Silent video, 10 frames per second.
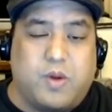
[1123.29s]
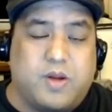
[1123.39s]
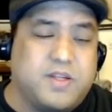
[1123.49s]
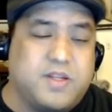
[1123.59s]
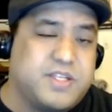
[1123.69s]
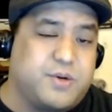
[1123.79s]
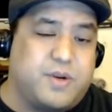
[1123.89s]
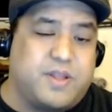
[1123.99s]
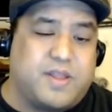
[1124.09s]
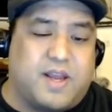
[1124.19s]
well,
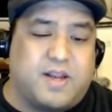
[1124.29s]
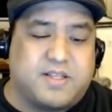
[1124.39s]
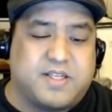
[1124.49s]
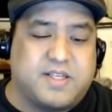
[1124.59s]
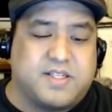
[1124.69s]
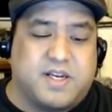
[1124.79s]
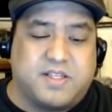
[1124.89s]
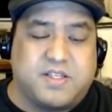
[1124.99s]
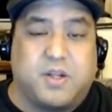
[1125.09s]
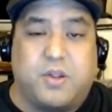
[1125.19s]
considering that it says that
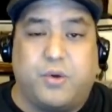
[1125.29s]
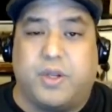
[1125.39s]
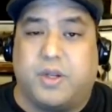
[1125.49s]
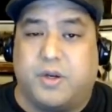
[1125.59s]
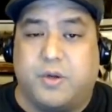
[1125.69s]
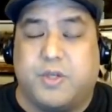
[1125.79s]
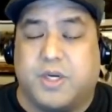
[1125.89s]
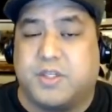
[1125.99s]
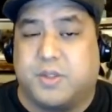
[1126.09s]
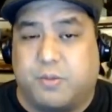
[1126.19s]
it's including a new
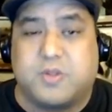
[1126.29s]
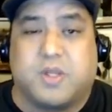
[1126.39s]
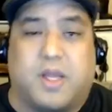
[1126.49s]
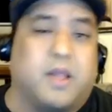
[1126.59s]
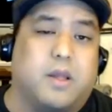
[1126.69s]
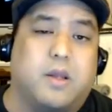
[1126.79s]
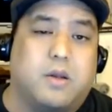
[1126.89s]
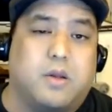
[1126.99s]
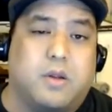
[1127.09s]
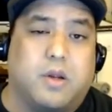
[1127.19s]
dungeon, most likely,
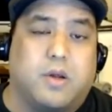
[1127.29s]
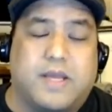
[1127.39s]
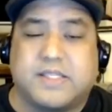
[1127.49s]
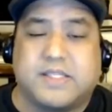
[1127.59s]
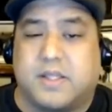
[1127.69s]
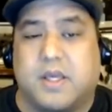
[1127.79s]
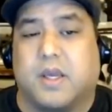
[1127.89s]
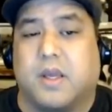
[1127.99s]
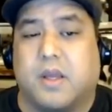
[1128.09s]
that's the thing.